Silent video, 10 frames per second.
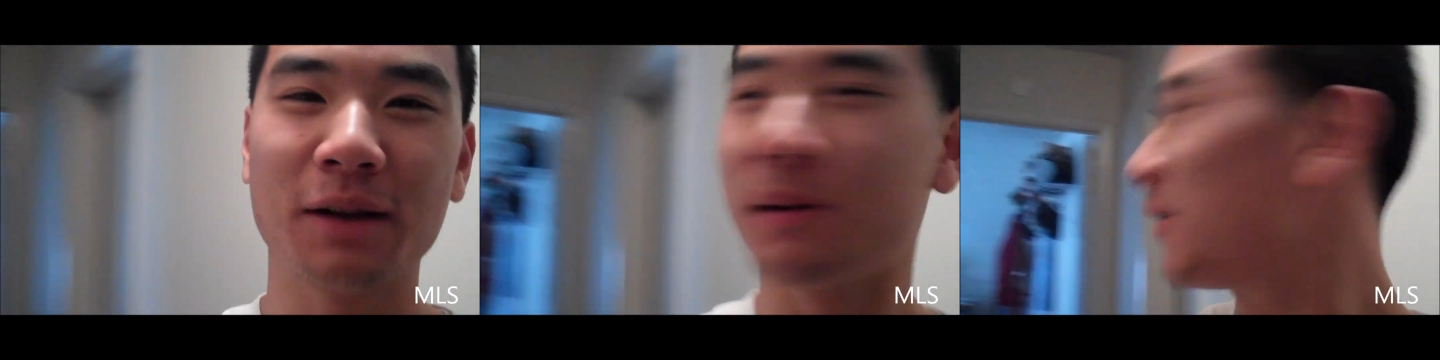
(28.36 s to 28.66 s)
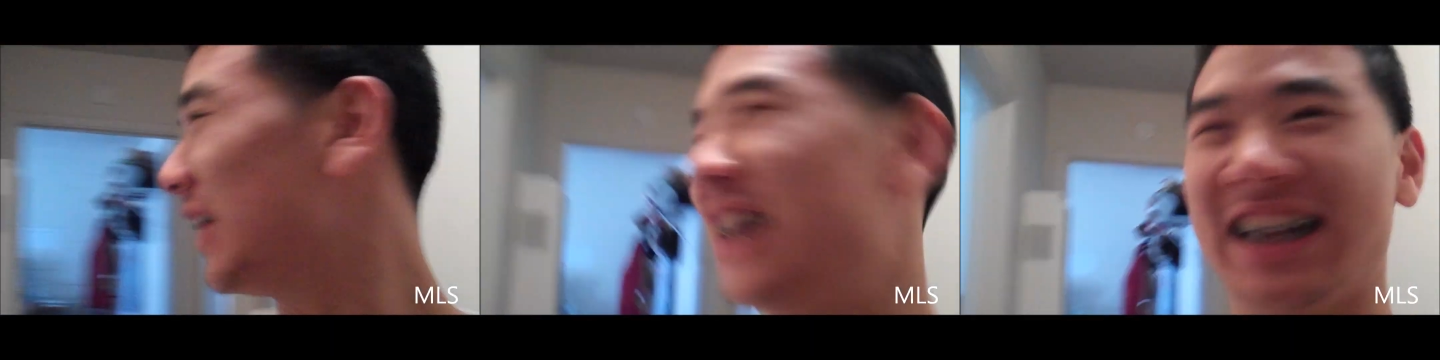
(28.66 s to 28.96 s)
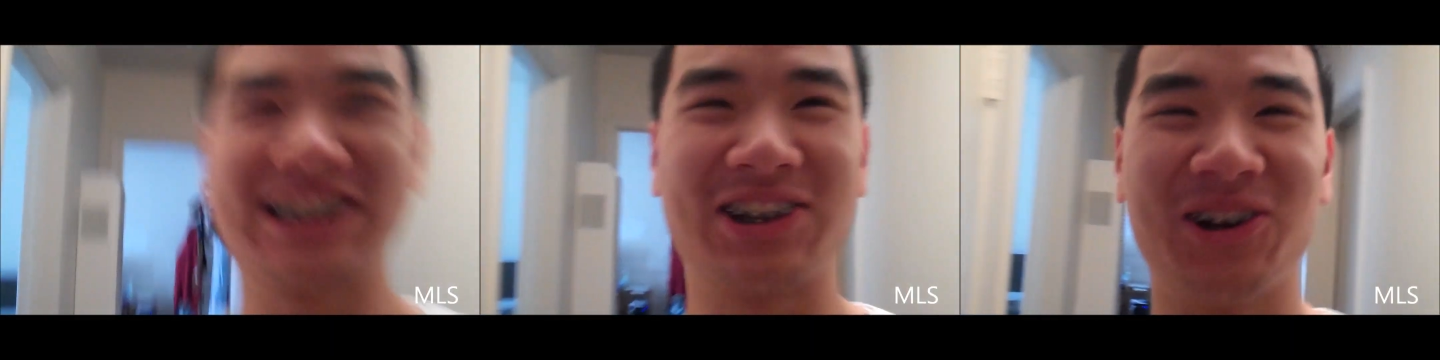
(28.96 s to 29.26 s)
I ate a breakfast
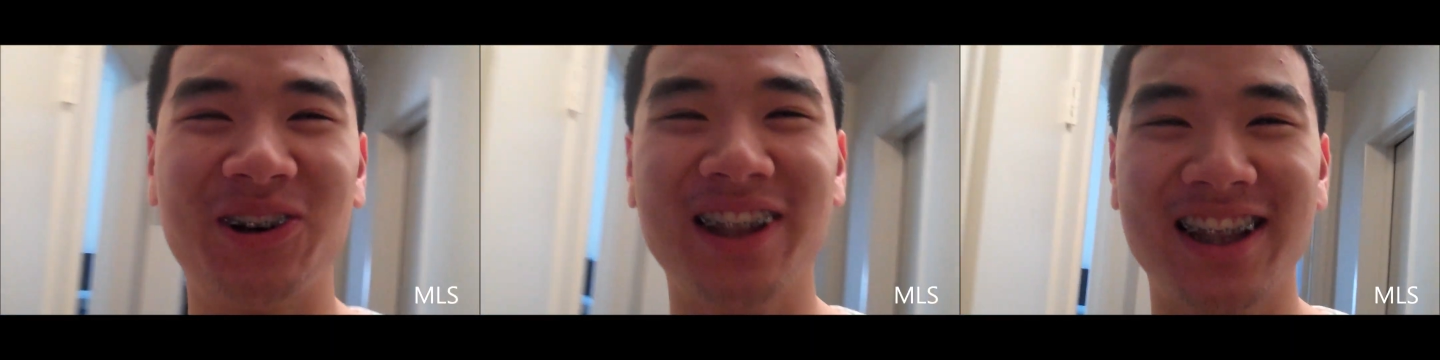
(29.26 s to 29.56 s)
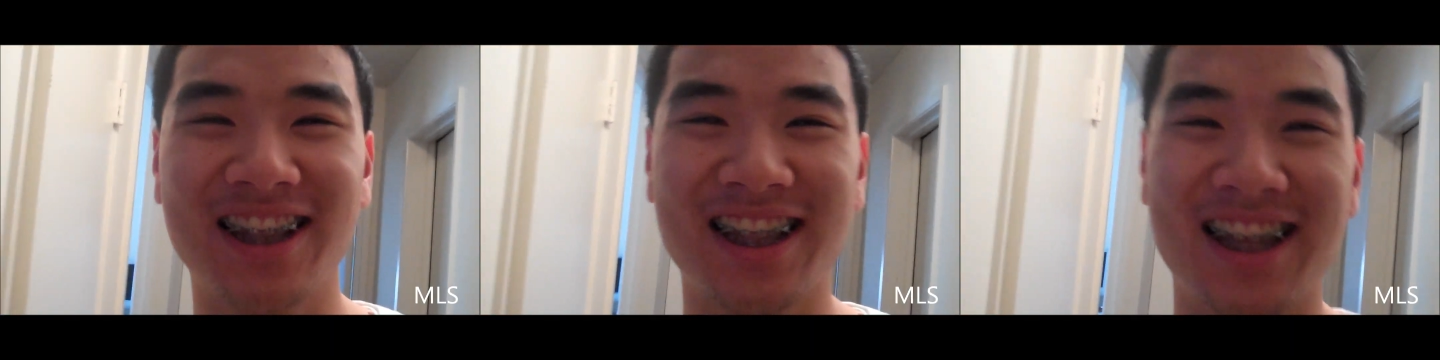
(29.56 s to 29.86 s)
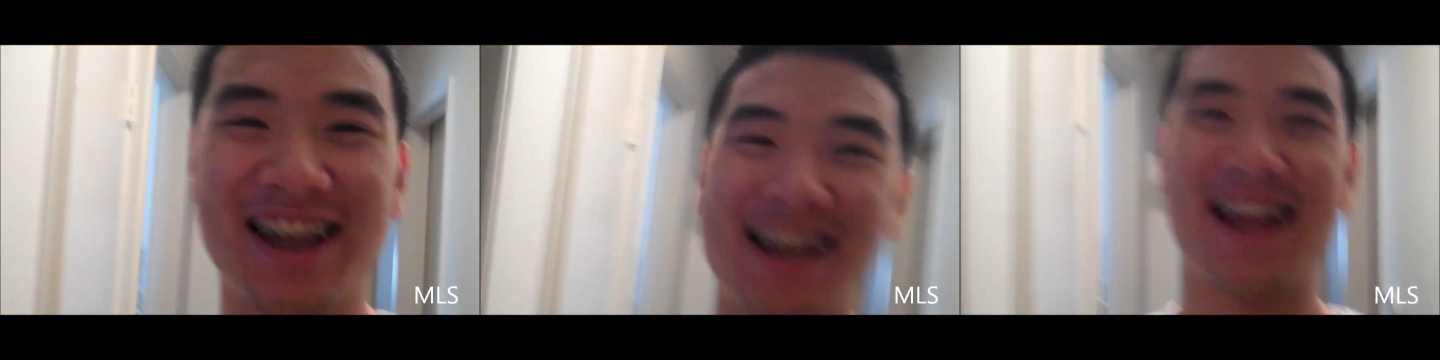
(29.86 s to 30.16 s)
at school,
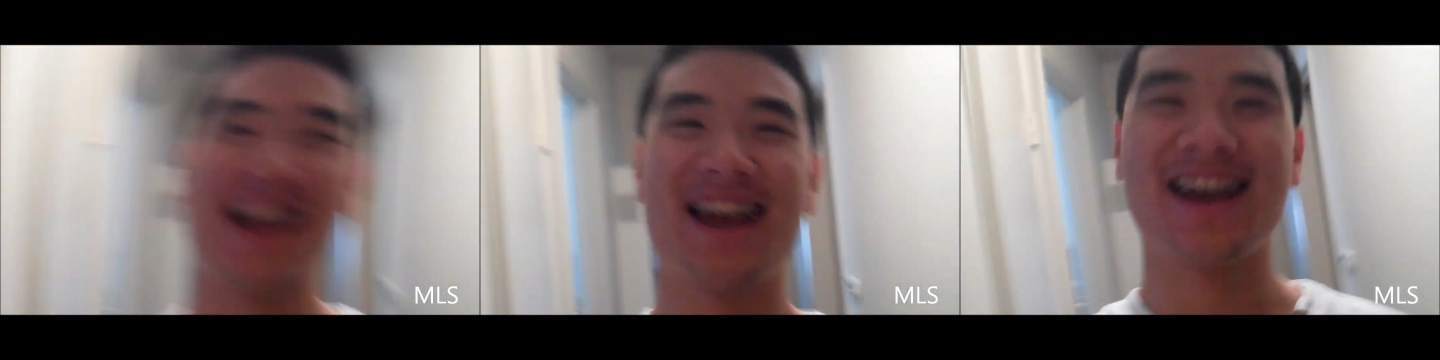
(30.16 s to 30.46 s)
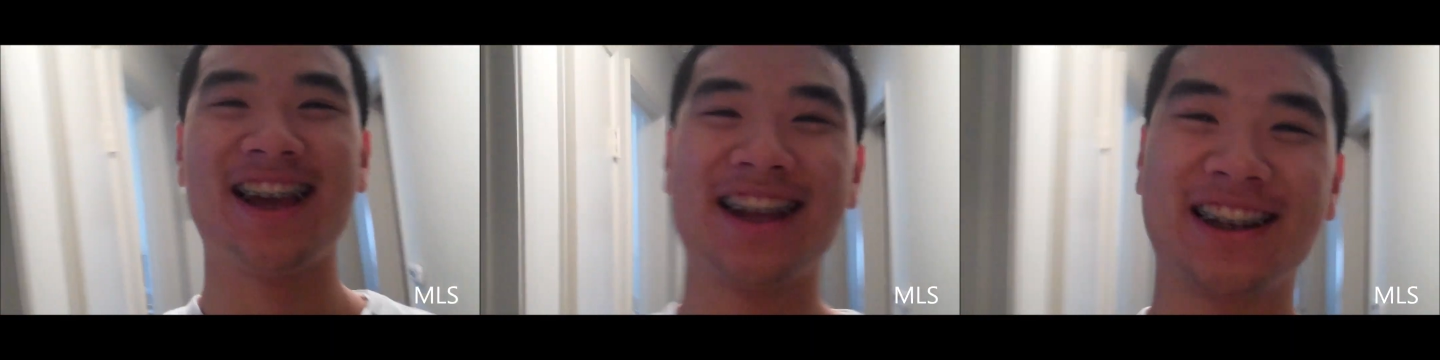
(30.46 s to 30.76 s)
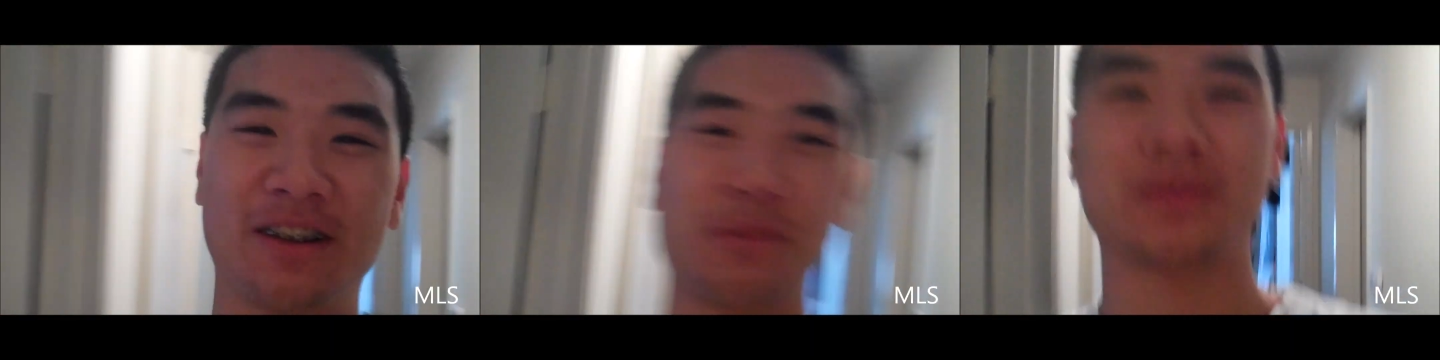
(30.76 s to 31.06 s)
and